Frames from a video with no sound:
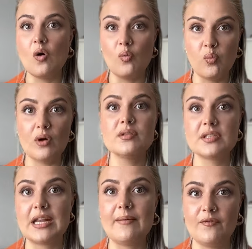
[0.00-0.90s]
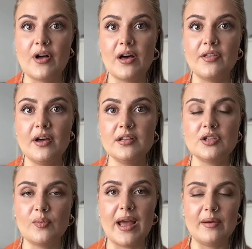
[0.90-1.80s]
one step further
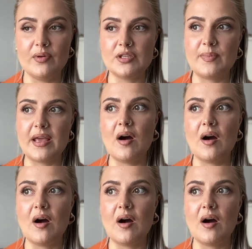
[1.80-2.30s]
to where you want to be.